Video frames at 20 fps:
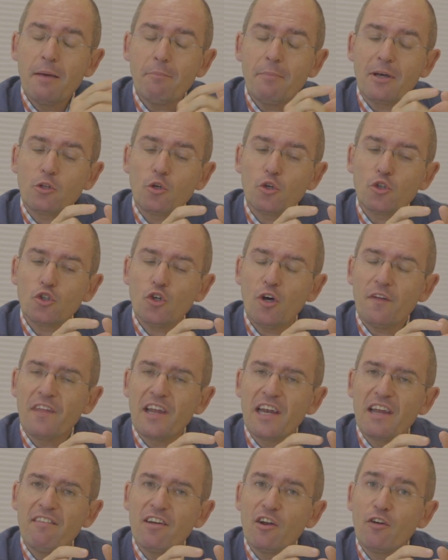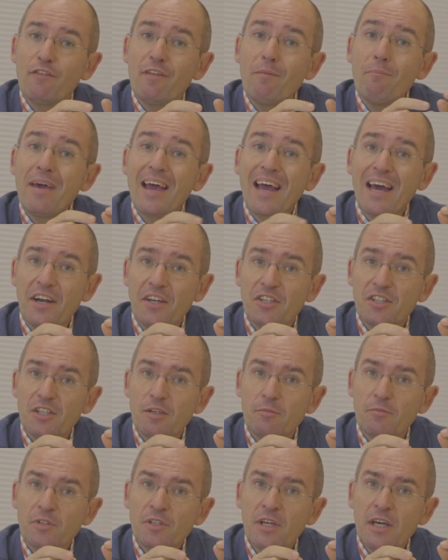but also at the level of the
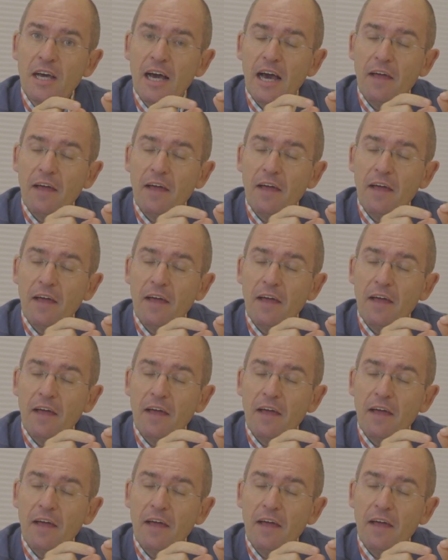mechanisms,